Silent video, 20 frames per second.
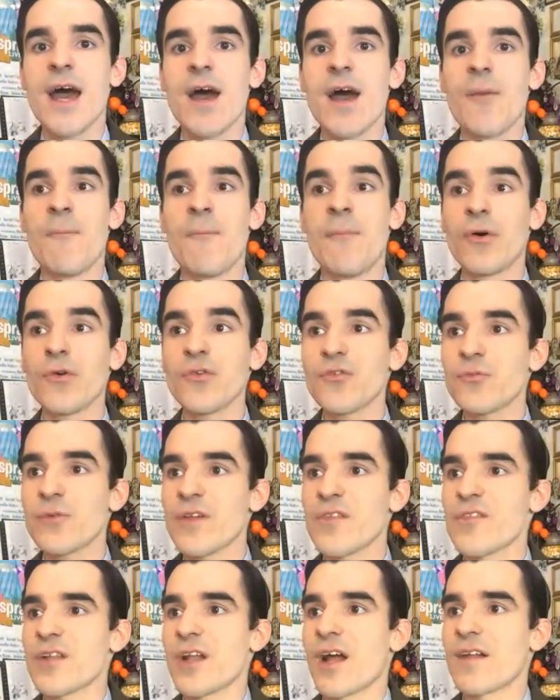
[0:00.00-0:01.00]
Most
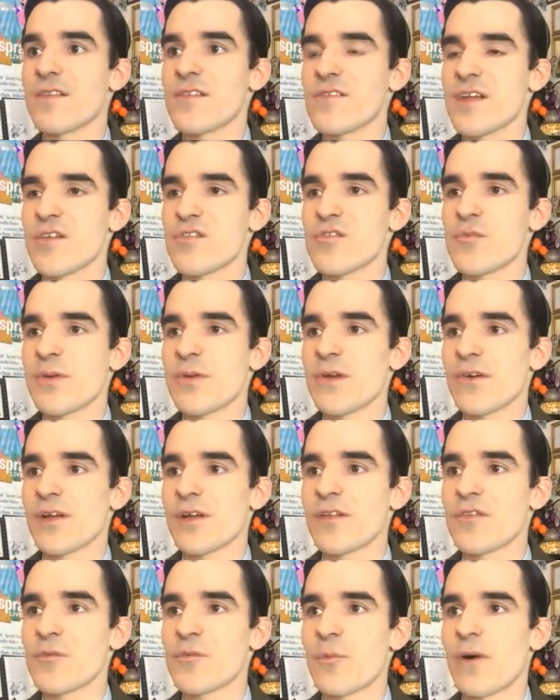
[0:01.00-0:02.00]
recent onstage
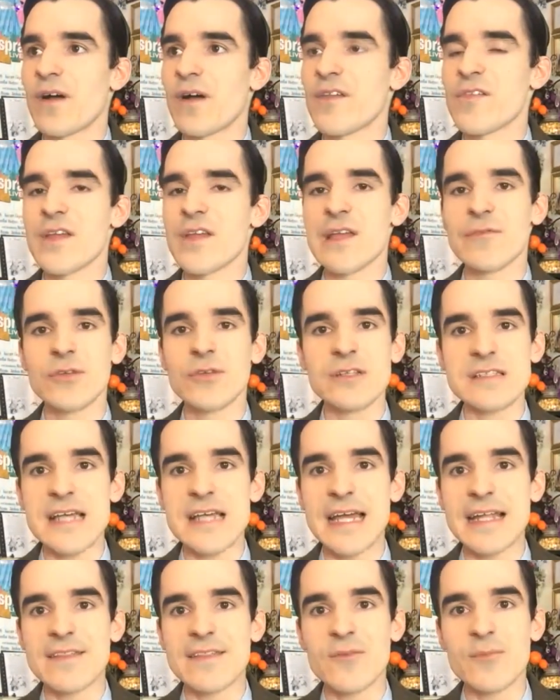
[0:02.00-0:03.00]
appearance was Evil
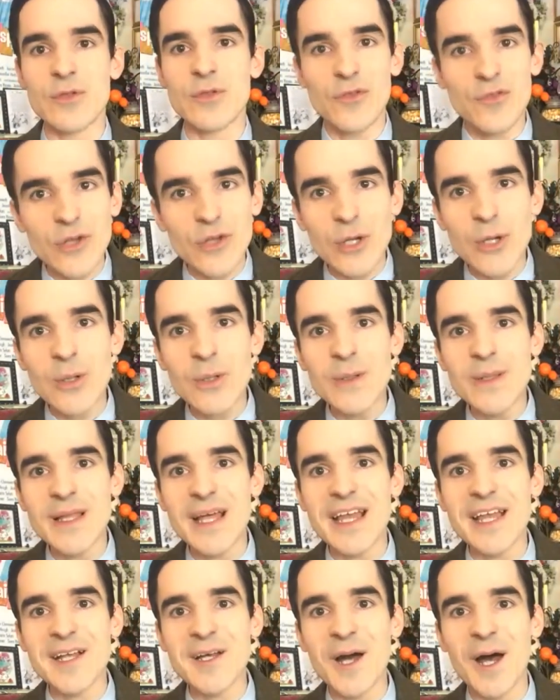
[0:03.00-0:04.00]
Dead the
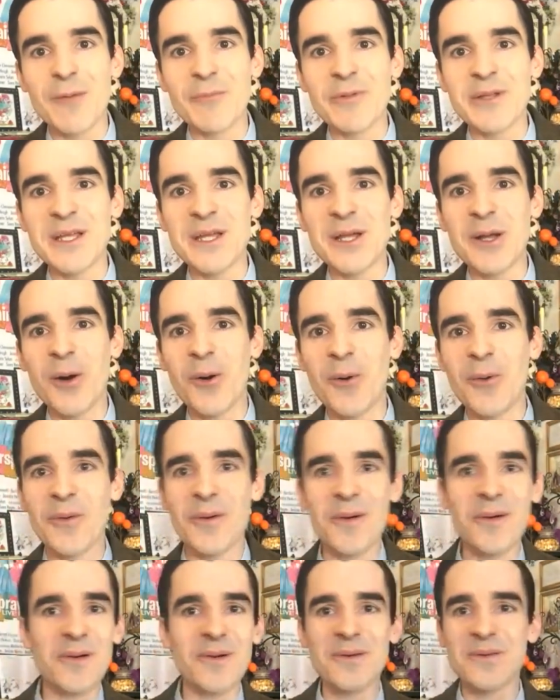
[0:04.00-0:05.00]
Musical, a comedy
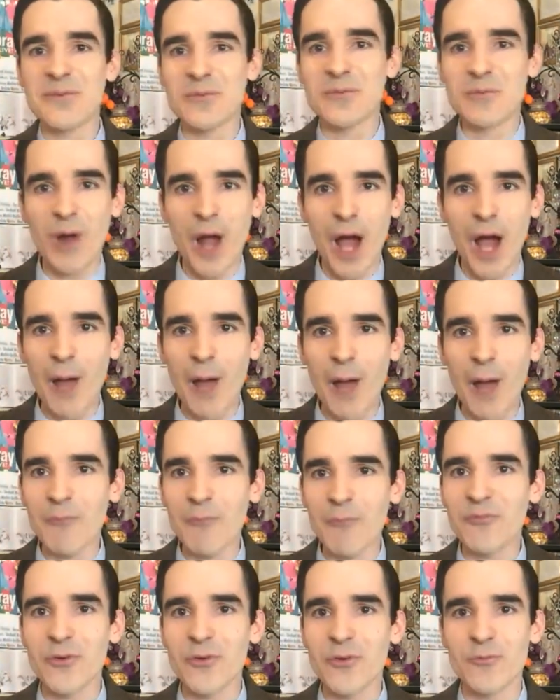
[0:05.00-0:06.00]
horror romp
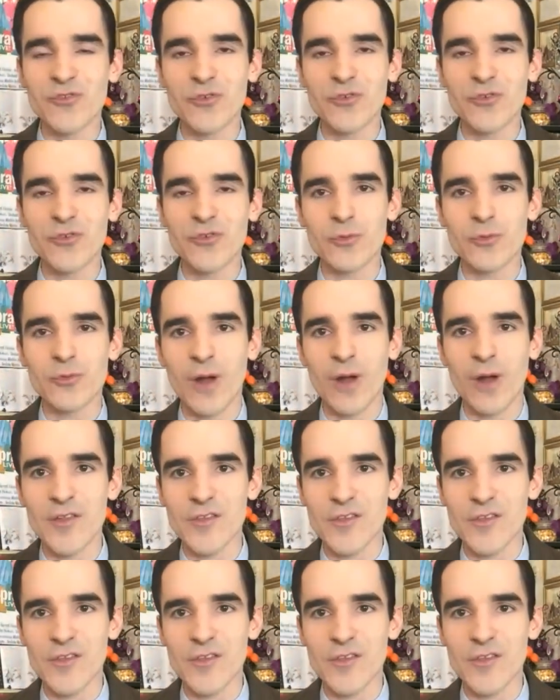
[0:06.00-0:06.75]
from Toronto.